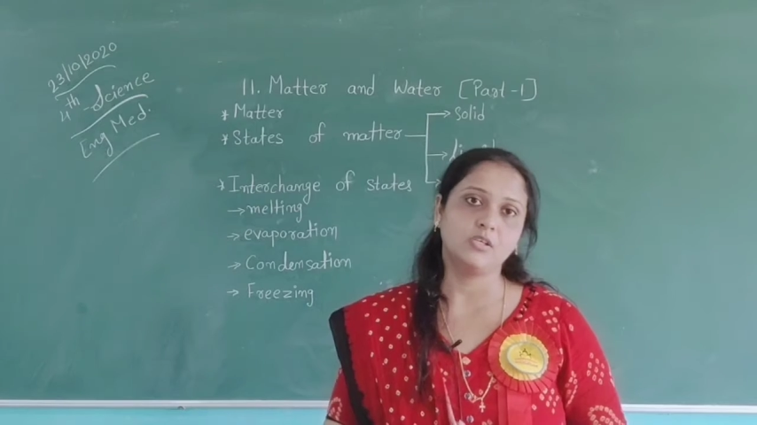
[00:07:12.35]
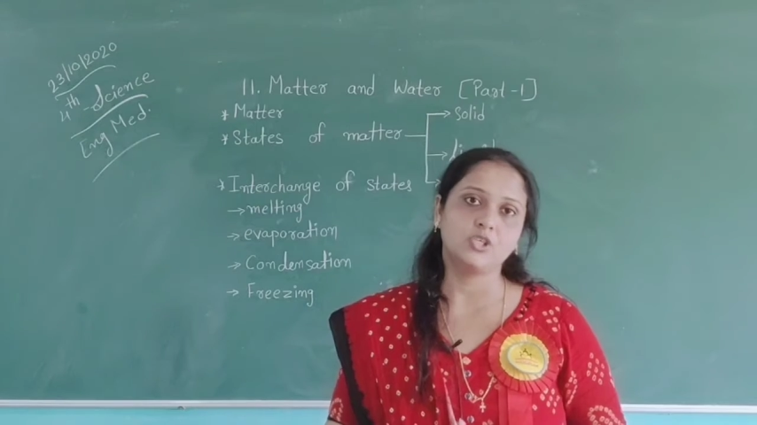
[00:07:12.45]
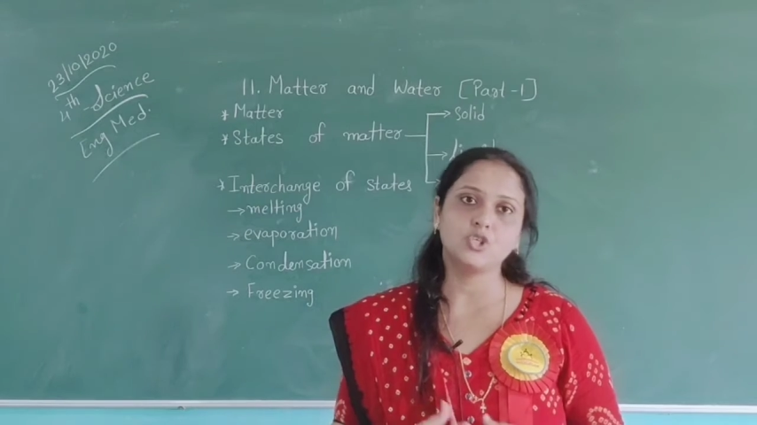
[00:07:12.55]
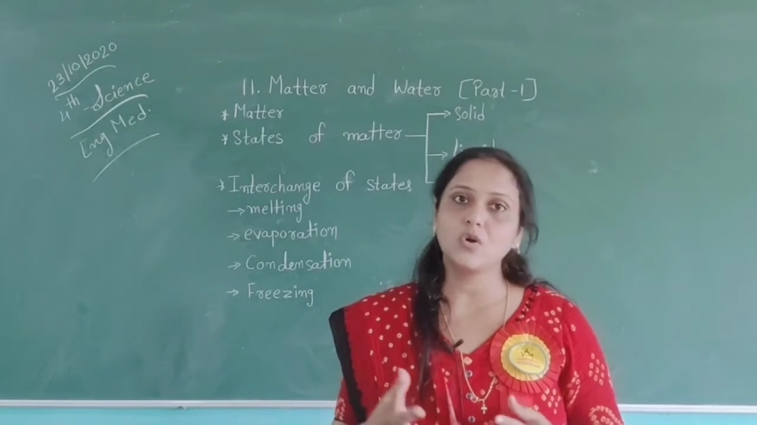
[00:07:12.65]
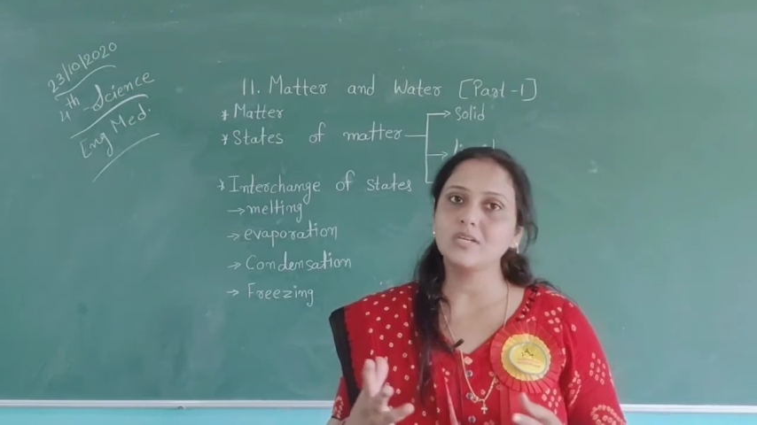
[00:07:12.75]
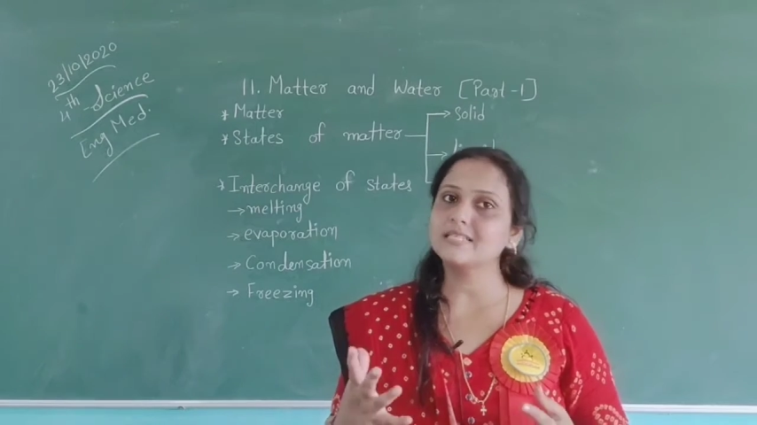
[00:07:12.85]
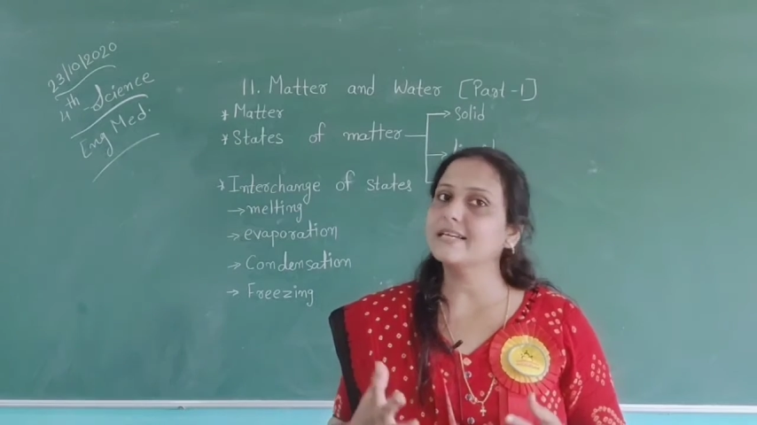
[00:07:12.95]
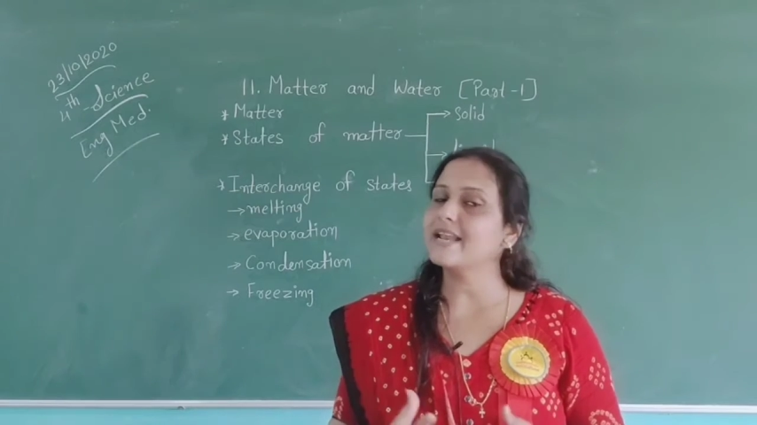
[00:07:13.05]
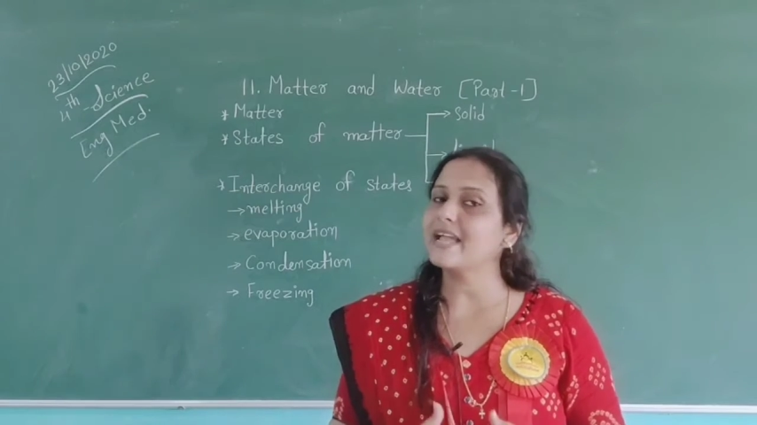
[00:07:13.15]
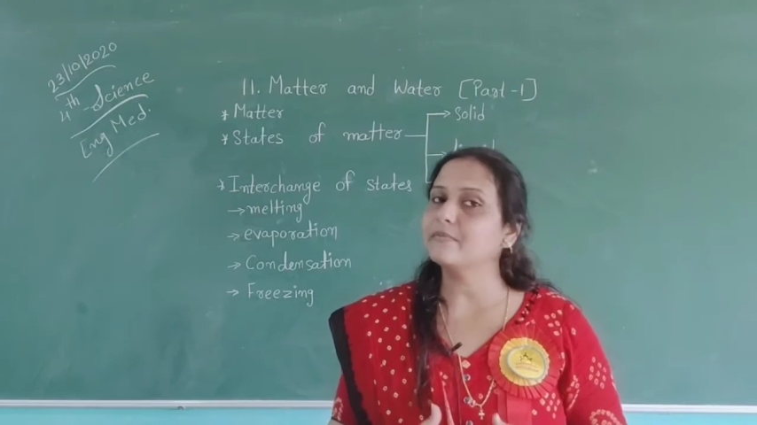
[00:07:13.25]
Stones
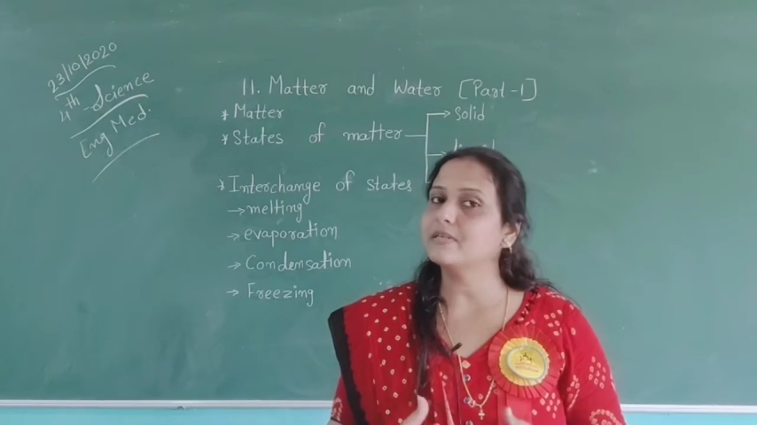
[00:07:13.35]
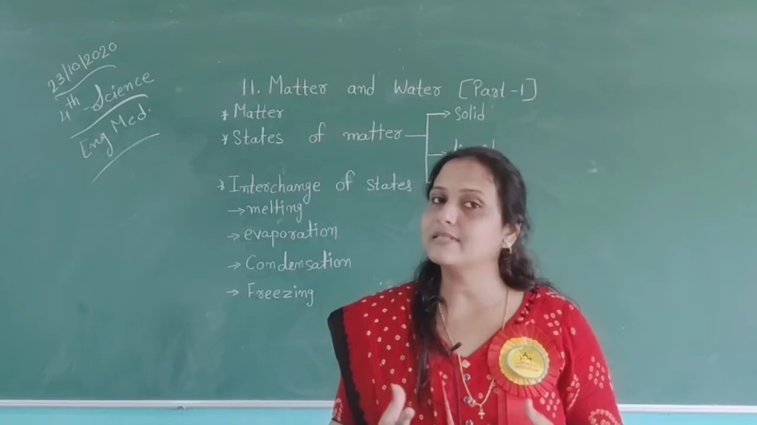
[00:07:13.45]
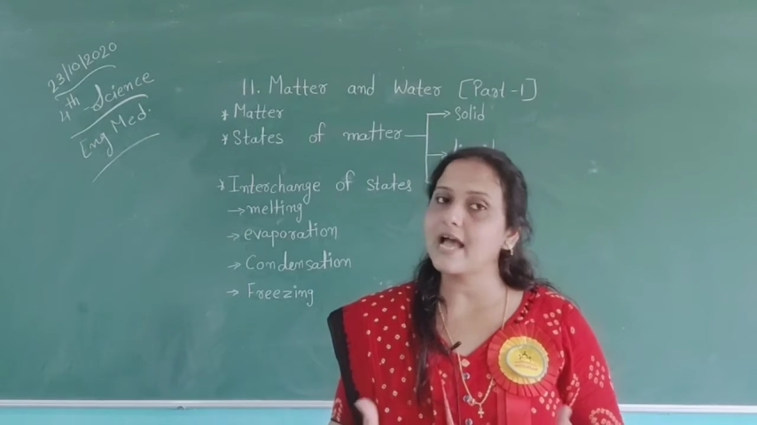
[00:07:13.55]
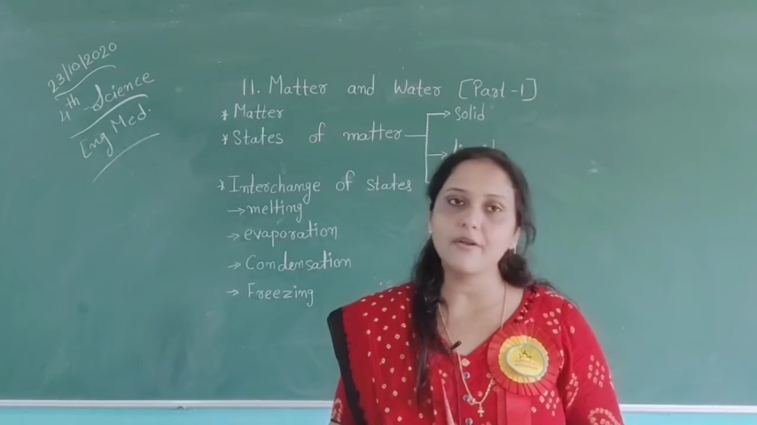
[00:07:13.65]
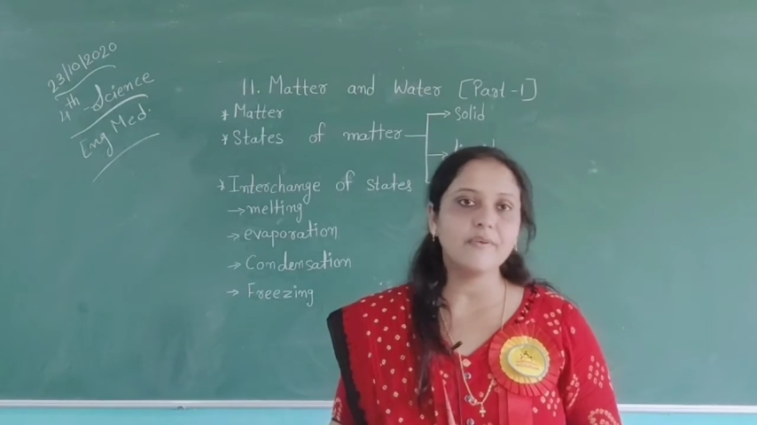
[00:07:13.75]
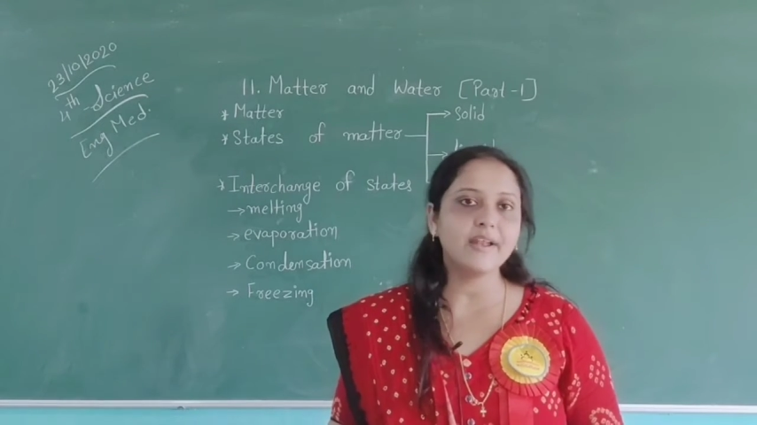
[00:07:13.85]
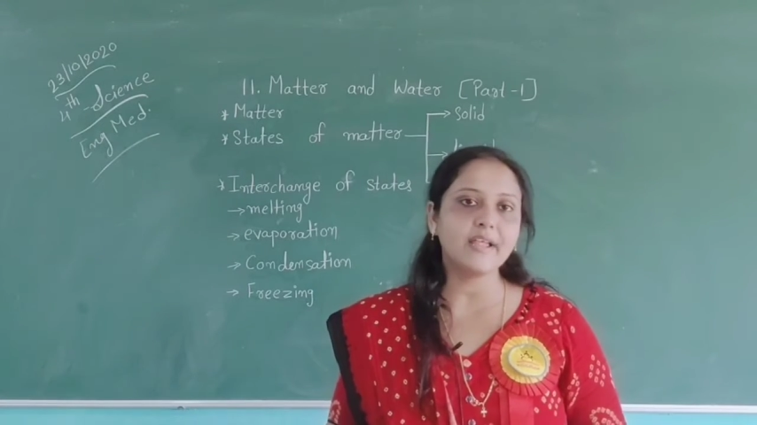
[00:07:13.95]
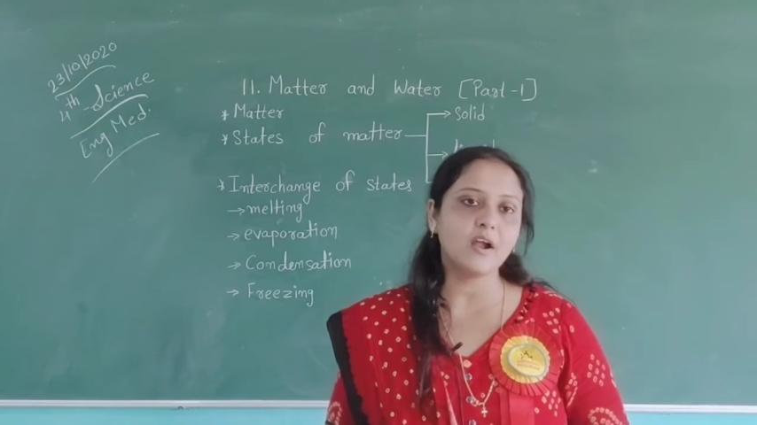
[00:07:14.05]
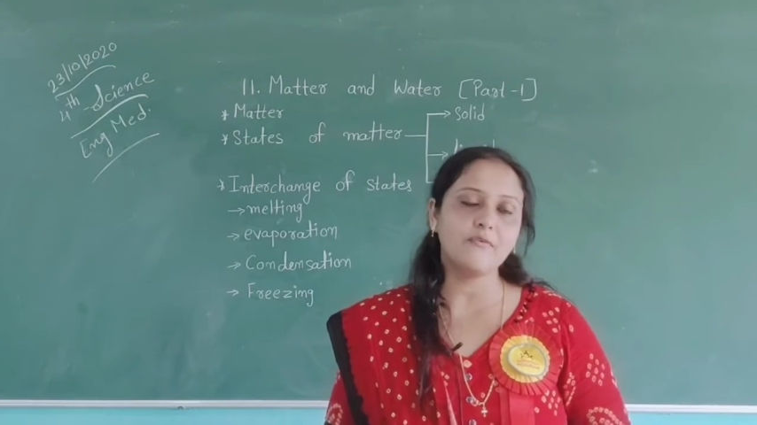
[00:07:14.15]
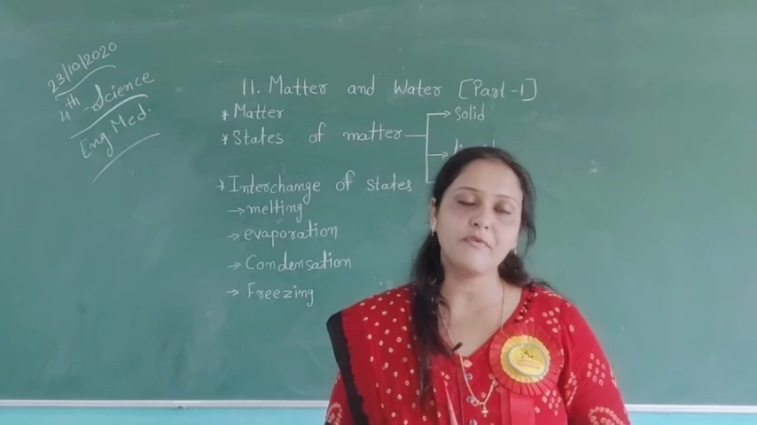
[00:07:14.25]
and diamonds are very
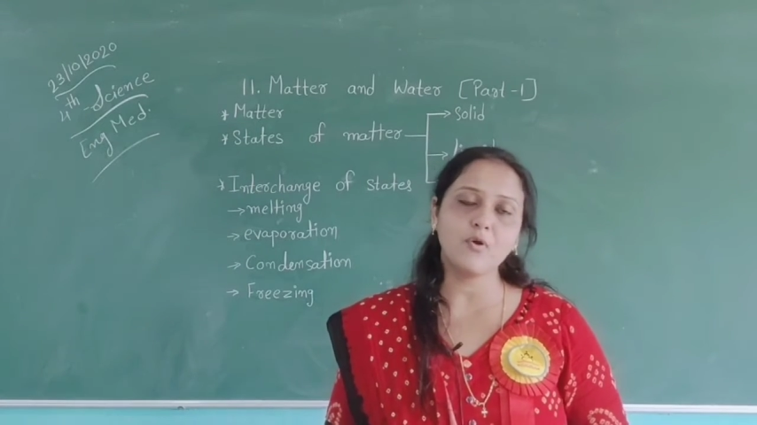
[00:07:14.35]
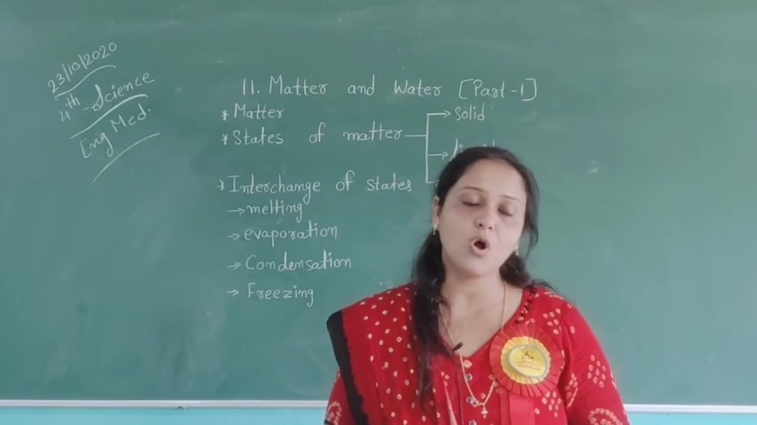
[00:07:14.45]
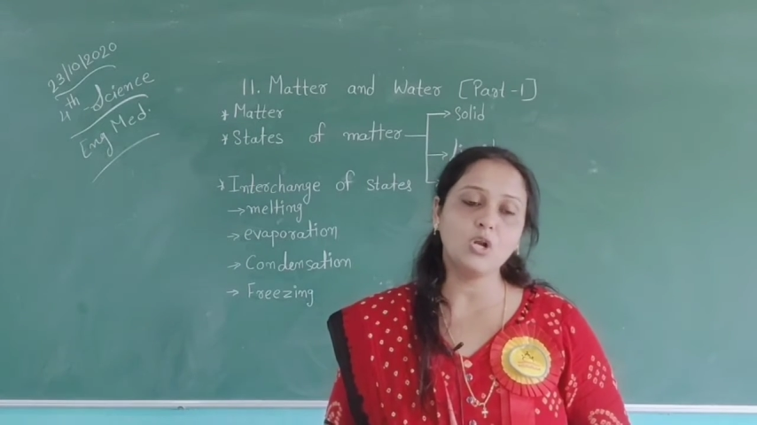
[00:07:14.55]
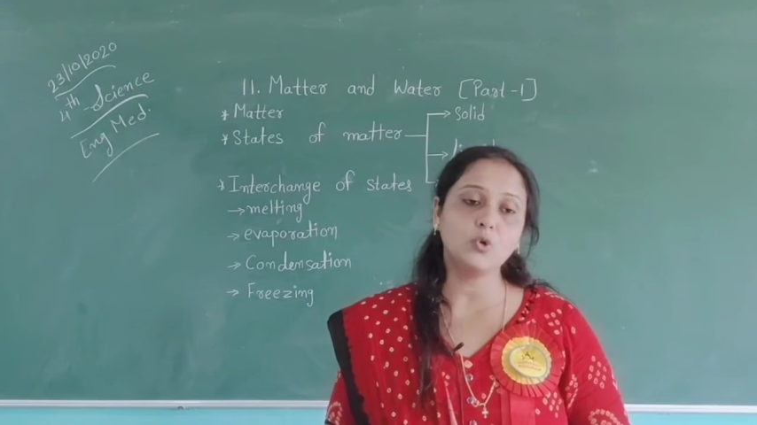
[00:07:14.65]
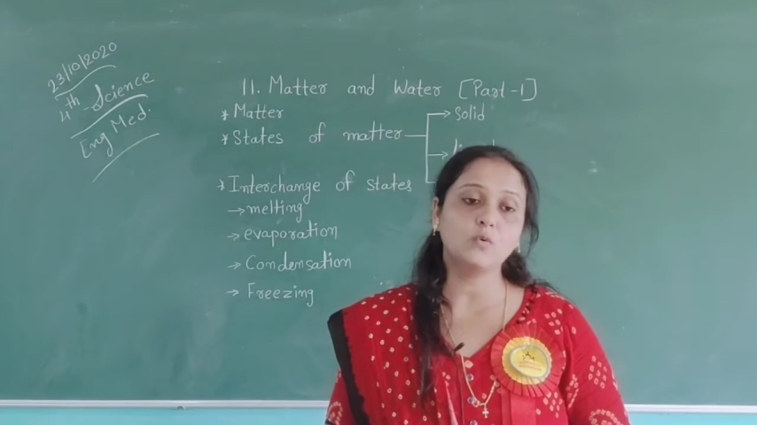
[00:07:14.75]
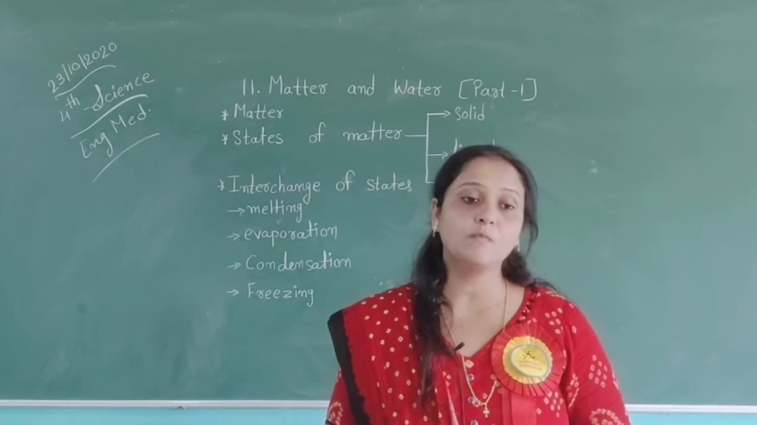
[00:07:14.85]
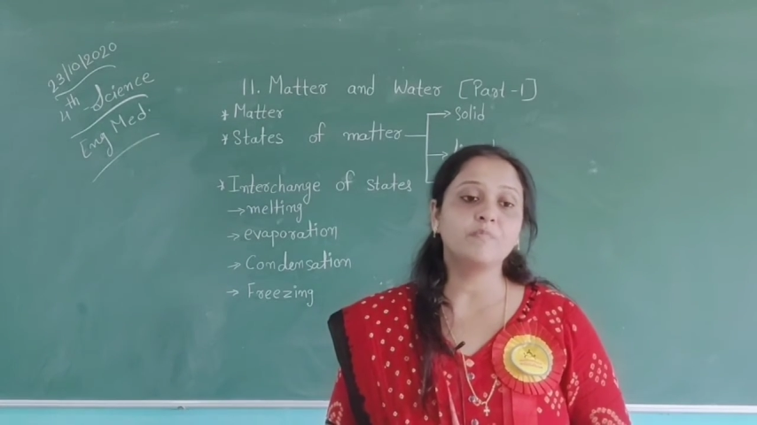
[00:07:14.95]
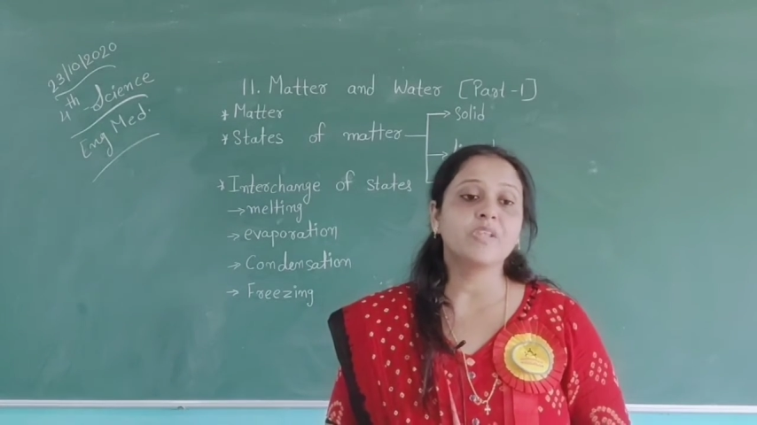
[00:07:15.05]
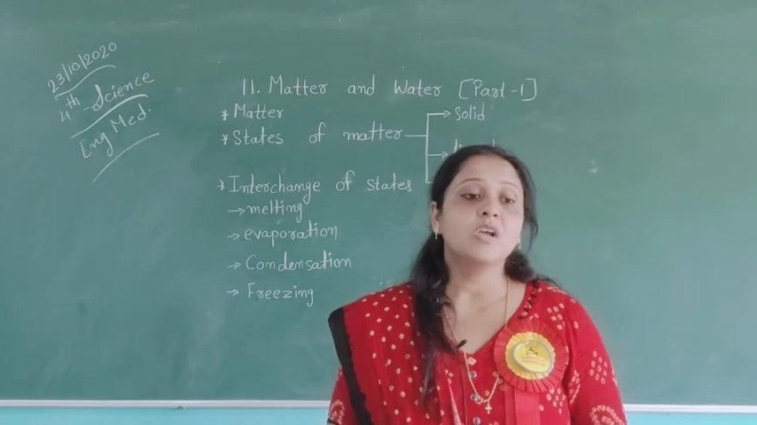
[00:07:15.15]
hard, we all know.